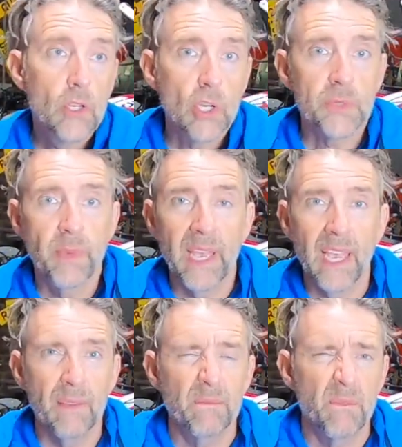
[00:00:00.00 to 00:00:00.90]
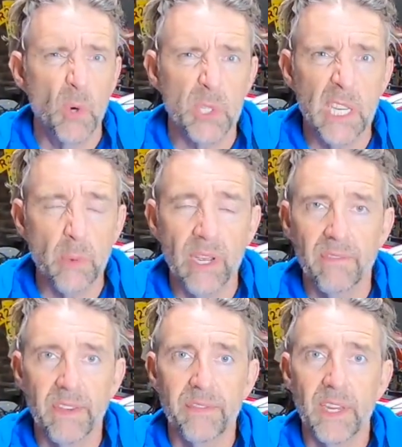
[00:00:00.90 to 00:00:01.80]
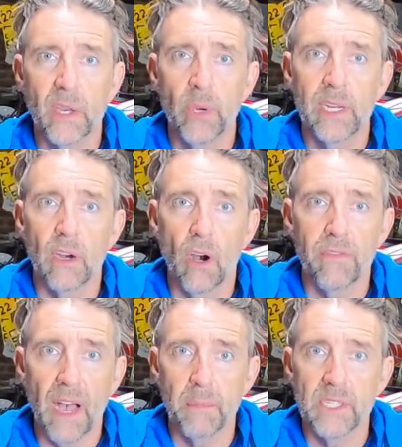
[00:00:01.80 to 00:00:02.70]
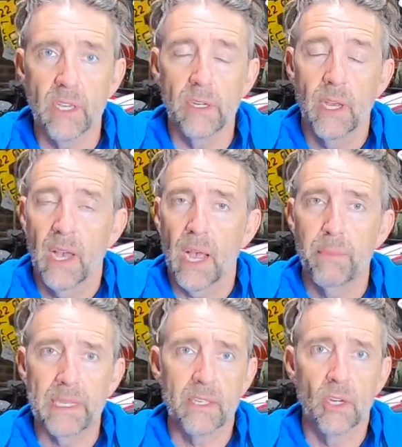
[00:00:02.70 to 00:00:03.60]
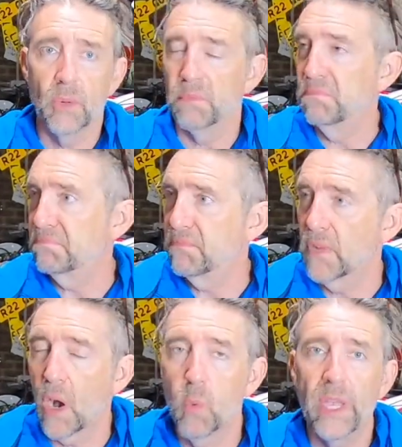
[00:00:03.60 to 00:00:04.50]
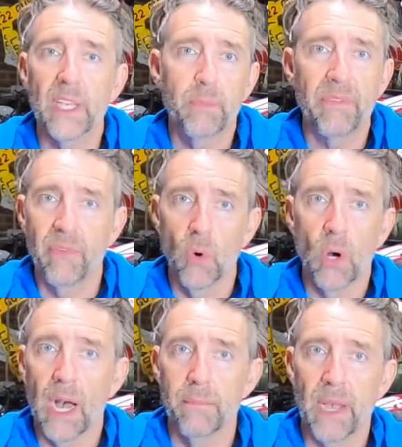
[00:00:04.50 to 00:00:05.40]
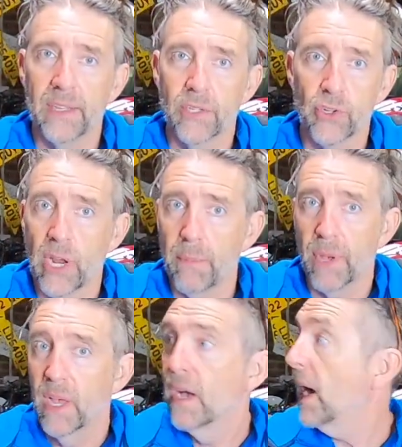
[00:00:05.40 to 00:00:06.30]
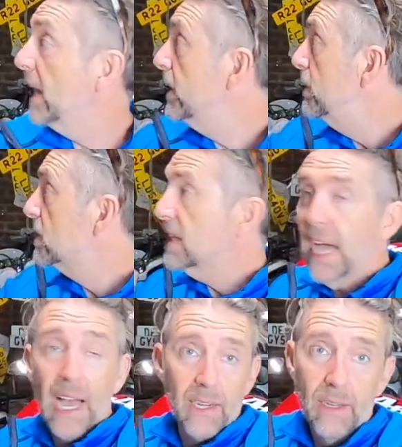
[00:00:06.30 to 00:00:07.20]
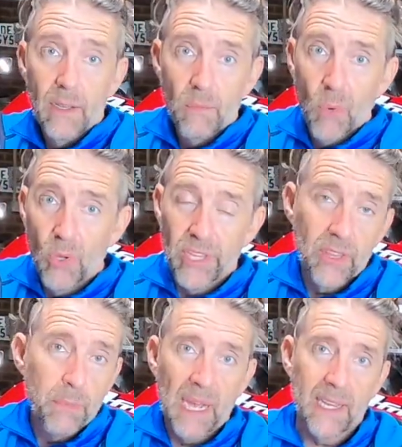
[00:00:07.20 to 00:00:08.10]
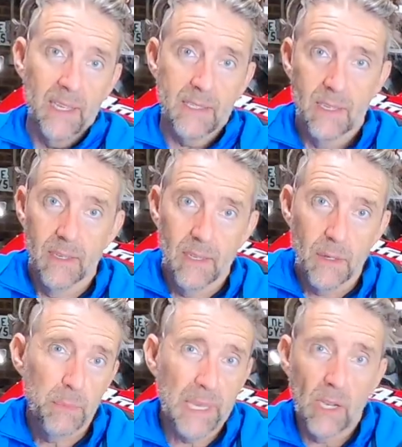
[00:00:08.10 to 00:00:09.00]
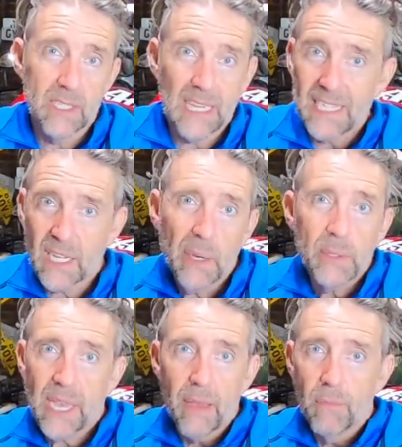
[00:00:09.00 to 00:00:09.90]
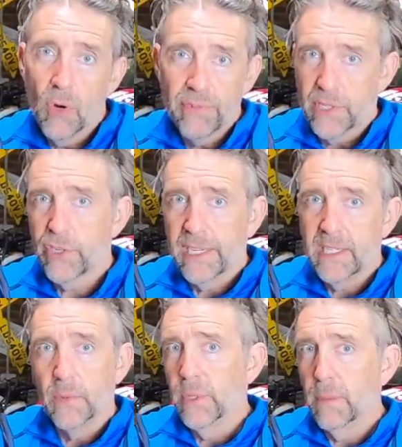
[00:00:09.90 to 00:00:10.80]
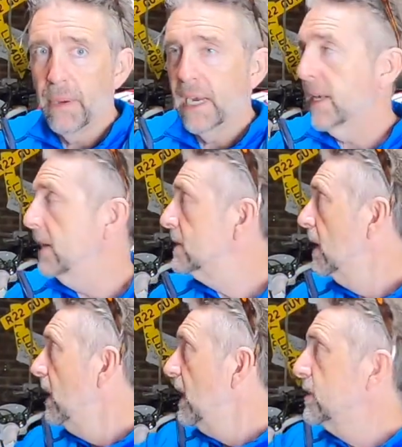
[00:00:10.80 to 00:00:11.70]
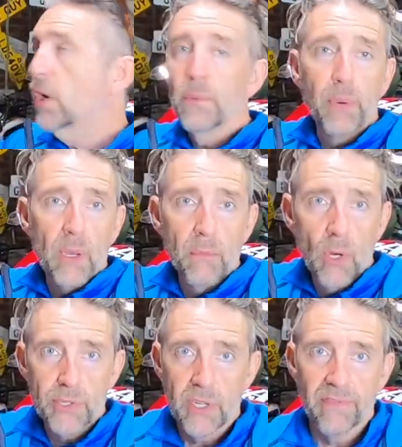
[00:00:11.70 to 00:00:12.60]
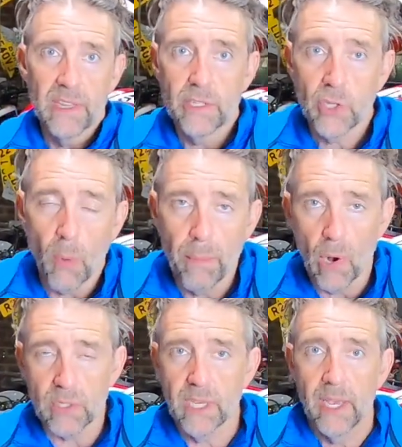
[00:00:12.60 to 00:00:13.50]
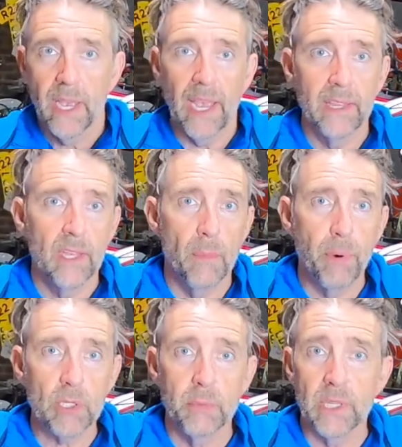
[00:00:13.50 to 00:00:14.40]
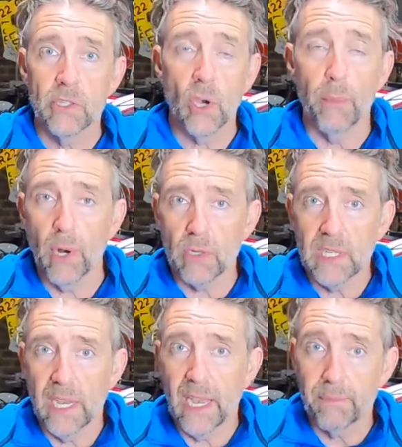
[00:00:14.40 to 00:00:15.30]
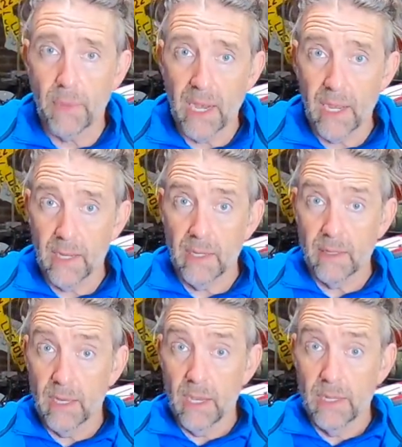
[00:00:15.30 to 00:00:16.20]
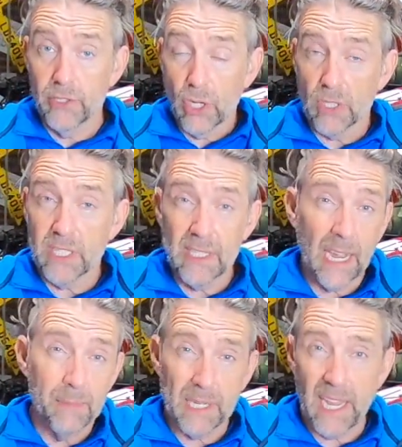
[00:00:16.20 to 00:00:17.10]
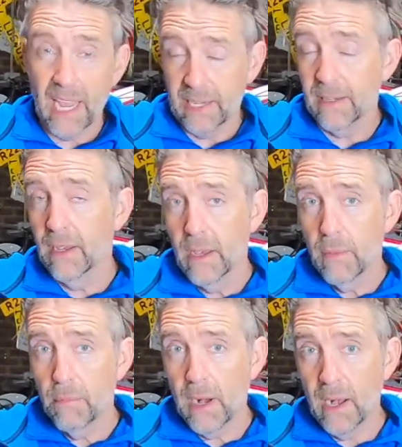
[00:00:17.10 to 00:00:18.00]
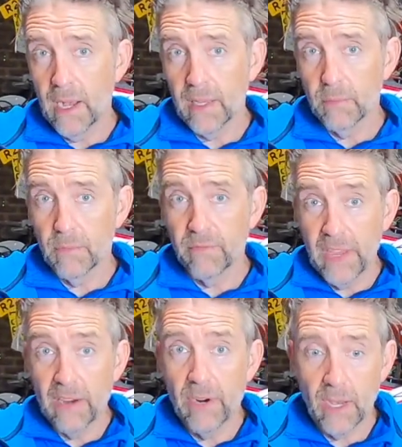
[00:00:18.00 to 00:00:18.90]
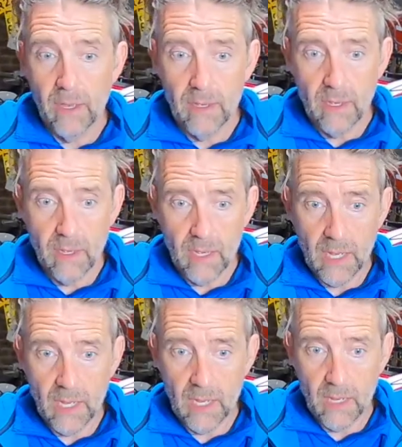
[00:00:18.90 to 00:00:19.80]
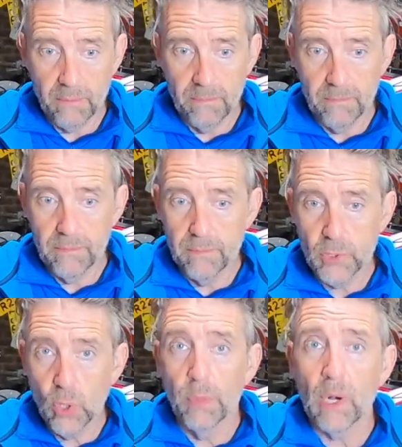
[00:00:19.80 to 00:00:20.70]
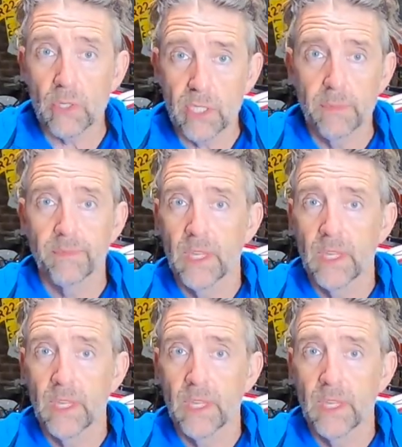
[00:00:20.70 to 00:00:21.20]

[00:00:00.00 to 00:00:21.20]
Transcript: cost me 40 quid, 50 quid off Amazon. I picked it up a week before I made the trip. I used that more than the panniers because as I was getting more frustrated with the panniers, I started putting more stuff in the top box. In the bottom of the top box, I had my duct taped in my Vera toolkit,